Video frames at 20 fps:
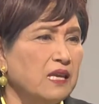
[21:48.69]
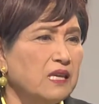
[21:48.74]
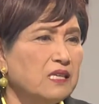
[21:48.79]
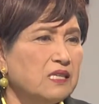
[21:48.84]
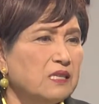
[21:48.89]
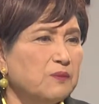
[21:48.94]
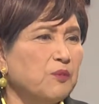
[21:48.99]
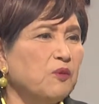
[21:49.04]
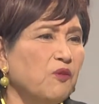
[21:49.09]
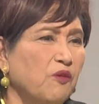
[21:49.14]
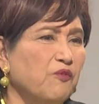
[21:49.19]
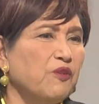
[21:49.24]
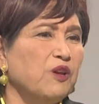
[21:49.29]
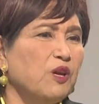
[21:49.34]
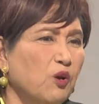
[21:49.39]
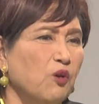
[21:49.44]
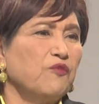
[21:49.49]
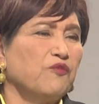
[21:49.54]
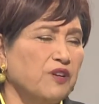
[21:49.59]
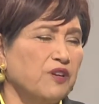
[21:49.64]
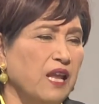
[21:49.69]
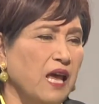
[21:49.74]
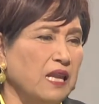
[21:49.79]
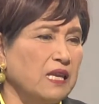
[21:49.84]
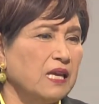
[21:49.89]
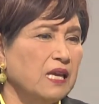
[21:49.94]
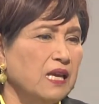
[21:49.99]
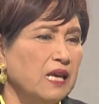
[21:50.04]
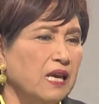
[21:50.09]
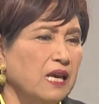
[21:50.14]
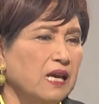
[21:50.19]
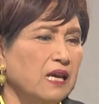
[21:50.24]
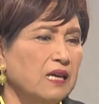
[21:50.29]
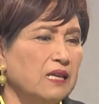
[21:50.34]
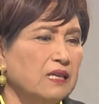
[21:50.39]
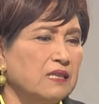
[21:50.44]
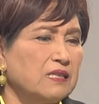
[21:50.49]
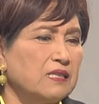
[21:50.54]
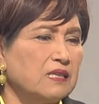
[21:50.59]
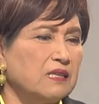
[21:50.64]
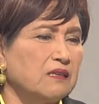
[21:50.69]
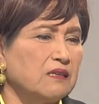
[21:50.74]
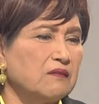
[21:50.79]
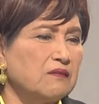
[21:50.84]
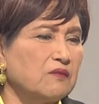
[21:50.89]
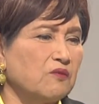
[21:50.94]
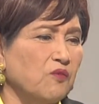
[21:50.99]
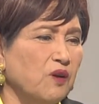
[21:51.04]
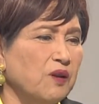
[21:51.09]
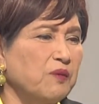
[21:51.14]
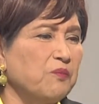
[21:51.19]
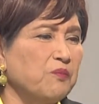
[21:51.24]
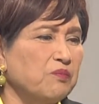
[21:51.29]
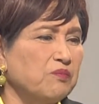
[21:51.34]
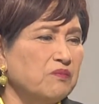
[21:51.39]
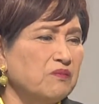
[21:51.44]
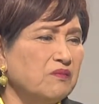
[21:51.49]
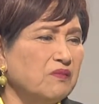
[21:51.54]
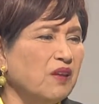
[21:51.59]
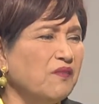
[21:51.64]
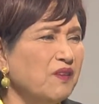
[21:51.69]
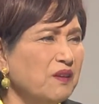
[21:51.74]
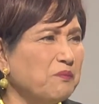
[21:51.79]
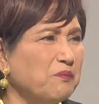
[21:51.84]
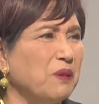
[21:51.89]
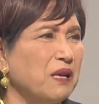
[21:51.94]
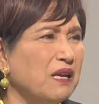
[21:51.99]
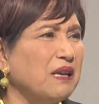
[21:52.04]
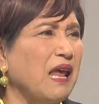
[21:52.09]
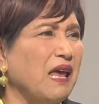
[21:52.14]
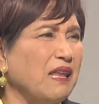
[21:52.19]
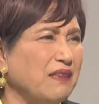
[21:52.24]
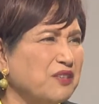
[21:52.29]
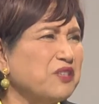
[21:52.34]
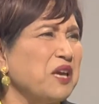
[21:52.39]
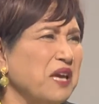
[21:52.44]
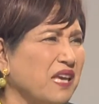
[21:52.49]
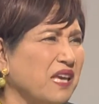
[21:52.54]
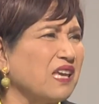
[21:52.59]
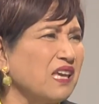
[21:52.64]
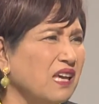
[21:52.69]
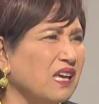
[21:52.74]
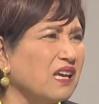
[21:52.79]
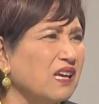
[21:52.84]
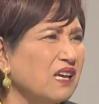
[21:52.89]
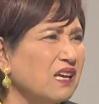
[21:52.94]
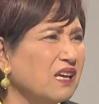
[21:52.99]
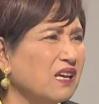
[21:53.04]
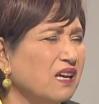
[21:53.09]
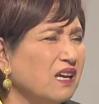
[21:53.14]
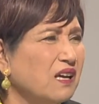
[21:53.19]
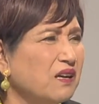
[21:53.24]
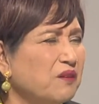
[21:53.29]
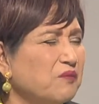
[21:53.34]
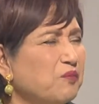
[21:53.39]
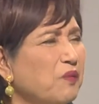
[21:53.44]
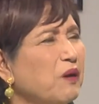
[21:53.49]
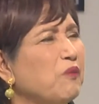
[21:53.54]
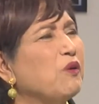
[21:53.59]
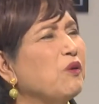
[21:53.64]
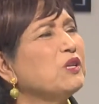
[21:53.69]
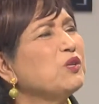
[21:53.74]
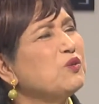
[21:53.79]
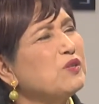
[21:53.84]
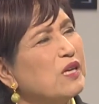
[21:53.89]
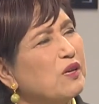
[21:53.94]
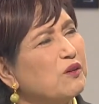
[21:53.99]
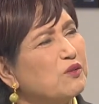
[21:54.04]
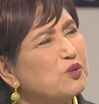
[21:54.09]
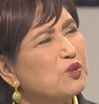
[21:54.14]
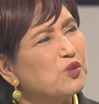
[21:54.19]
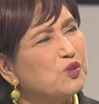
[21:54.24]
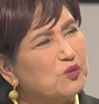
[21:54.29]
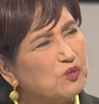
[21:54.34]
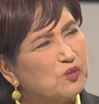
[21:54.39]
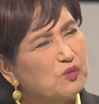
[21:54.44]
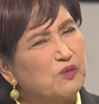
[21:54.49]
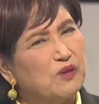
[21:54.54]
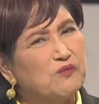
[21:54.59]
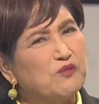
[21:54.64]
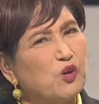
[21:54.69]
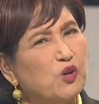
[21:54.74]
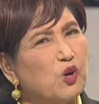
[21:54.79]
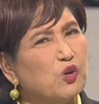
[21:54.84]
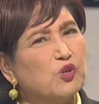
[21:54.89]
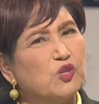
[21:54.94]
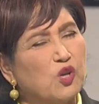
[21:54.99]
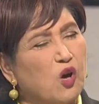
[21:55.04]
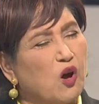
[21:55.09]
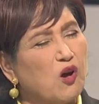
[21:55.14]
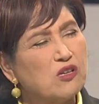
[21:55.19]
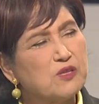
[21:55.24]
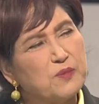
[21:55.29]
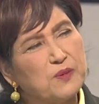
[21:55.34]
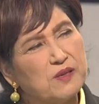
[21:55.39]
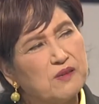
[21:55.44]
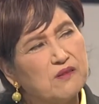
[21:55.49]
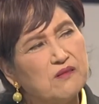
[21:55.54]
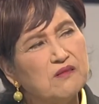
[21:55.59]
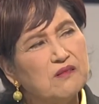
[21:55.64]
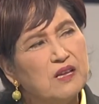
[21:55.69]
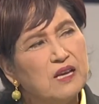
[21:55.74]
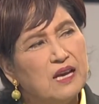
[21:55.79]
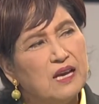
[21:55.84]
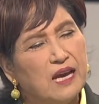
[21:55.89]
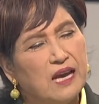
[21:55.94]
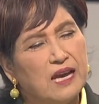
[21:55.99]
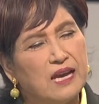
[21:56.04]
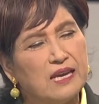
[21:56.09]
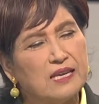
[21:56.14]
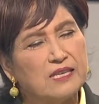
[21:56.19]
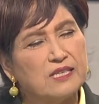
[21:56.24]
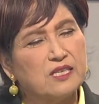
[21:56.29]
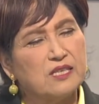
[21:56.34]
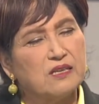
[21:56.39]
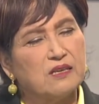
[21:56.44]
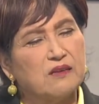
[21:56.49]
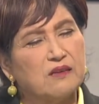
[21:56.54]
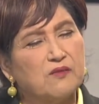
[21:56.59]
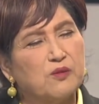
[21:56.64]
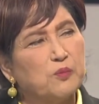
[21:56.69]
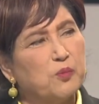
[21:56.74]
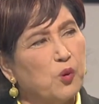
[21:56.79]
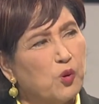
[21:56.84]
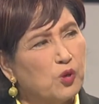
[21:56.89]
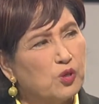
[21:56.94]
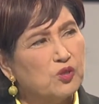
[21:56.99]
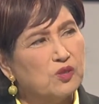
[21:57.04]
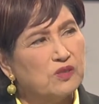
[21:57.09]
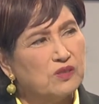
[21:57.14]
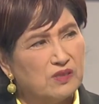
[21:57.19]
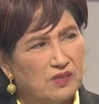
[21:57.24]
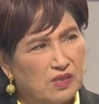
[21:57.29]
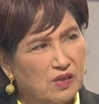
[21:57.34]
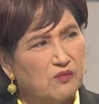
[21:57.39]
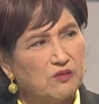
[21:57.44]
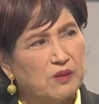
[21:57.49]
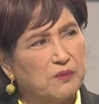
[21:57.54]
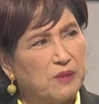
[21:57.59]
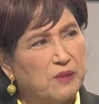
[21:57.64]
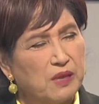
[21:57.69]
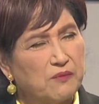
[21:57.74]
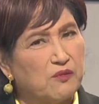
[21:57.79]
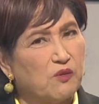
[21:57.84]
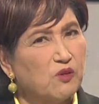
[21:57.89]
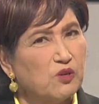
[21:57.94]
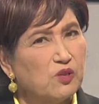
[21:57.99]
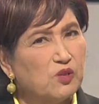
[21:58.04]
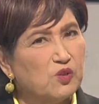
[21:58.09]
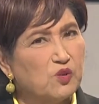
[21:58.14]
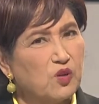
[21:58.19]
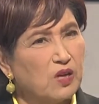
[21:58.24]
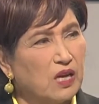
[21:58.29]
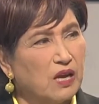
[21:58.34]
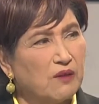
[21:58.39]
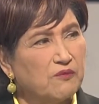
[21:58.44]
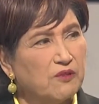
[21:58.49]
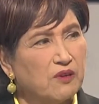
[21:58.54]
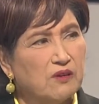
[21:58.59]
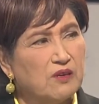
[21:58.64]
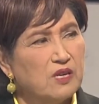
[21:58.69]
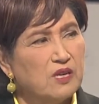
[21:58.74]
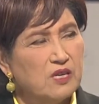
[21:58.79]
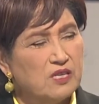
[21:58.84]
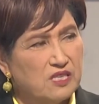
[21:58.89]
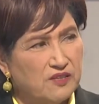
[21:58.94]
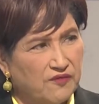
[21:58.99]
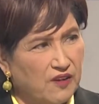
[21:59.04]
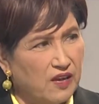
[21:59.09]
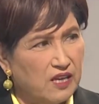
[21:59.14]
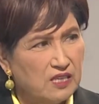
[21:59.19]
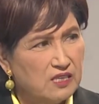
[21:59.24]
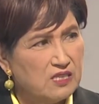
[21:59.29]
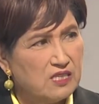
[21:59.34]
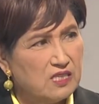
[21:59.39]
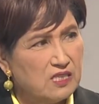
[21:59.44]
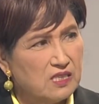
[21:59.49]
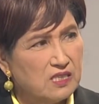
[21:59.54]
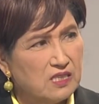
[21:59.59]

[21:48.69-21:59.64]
Suppose we go for that, and so what? Nothing better than checking. But what to tell? If you go to the hospital and tell them that we want to check up the syphilis.